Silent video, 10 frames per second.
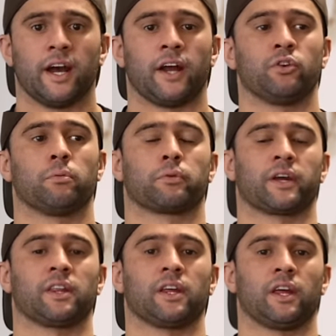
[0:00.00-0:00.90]
and you're
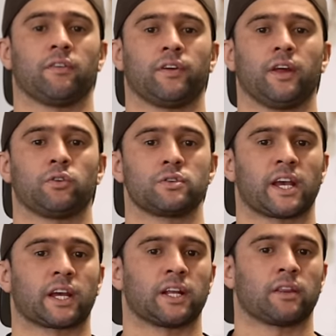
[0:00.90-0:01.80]
breathing heavy and you
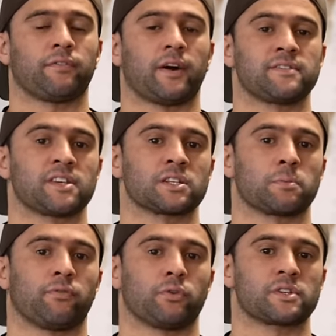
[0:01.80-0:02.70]
take another 5 seconds
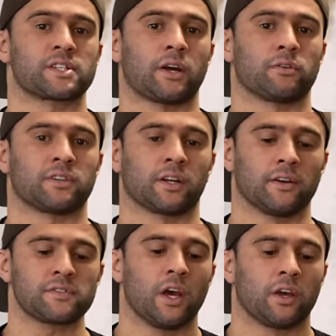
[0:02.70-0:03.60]
before you start your
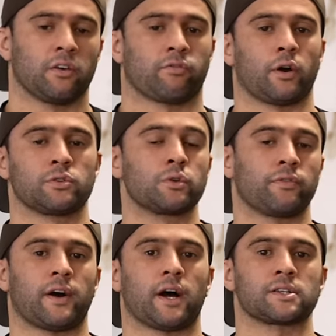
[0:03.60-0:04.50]
deadlifts, you've rowed too
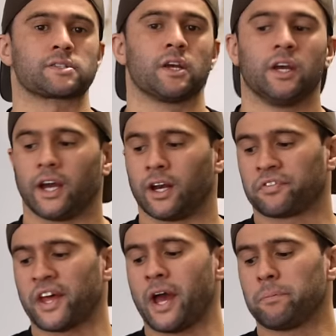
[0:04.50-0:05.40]
fast. And if
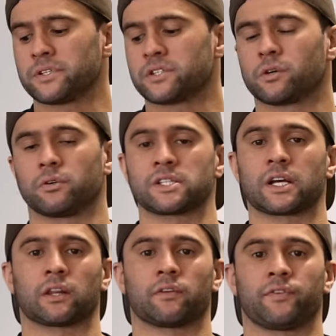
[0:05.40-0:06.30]
that happens to you
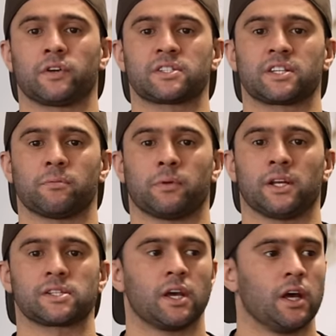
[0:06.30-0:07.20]
inside of the first 10
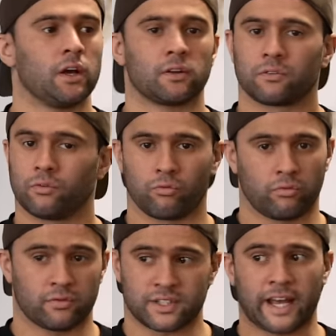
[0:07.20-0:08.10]
minutes,
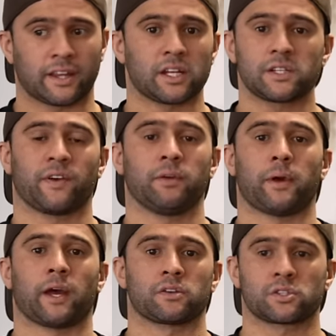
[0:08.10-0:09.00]
take that as
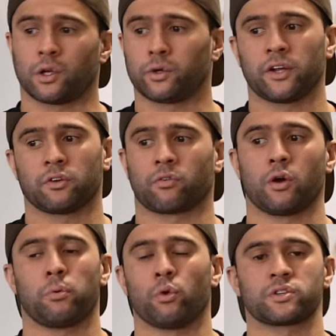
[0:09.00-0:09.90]
feedback. Slow down your
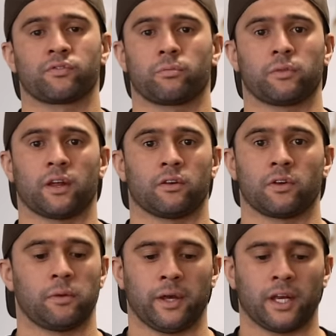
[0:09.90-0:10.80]
row portion from there
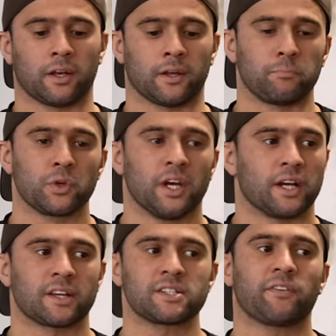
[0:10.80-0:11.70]
immediately.
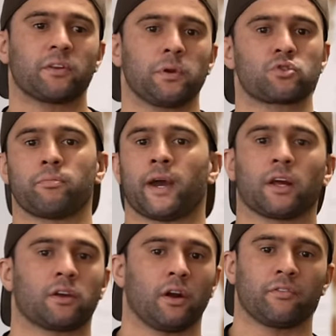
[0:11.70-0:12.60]
It doesn't have to be
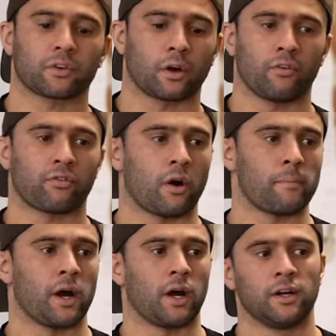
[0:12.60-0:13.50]
dramatic. You don't have to go
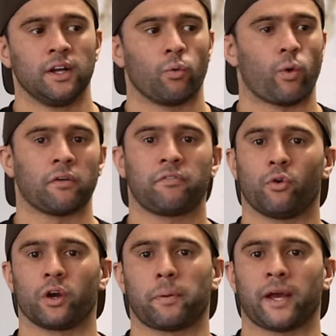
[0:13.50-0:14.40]
from a
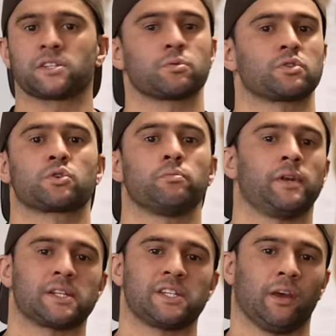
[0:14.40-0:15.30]
140 pace to a
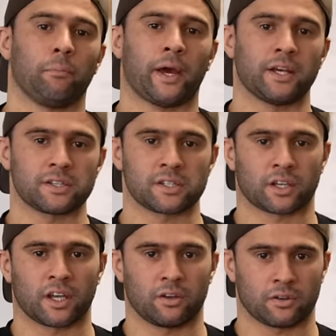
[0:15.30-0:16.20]
2:10 pace just to
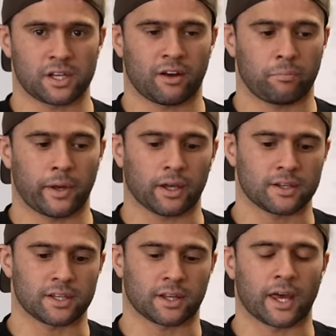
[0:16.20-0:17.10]
get yourself back
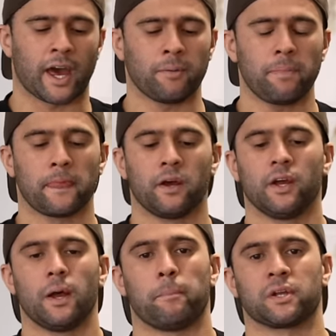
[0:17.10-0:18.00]
into the game.
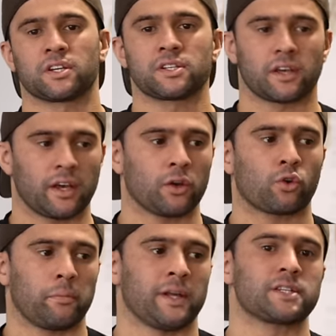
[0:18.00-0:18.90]
But just
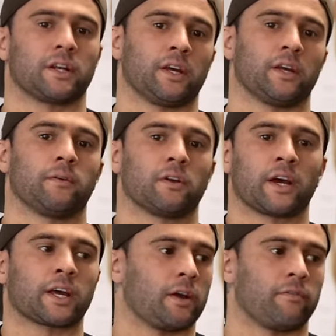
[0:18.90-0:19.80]
incrementally,
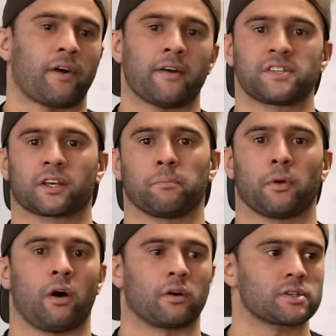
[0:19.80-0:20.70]
okay, 5 second
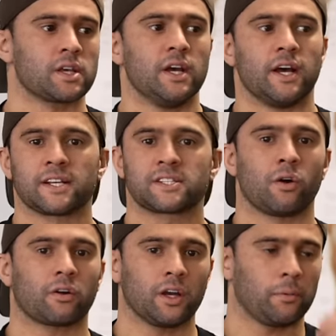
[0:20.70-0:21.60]
blocks. It's
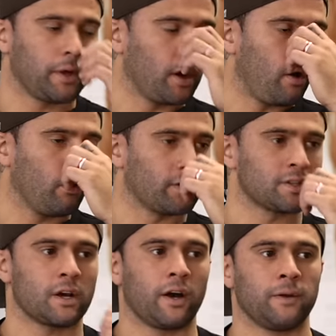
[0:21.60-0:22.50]
not going to be a whole lot
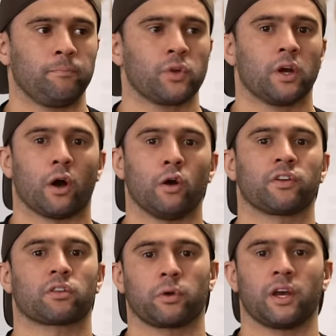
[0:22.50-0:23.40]
of time
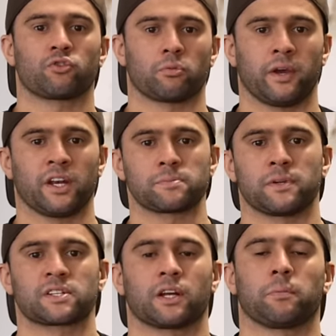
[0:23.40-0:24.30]
over 300 meters, but
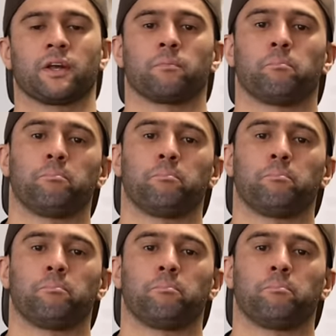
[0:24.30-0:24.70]
it's going to be a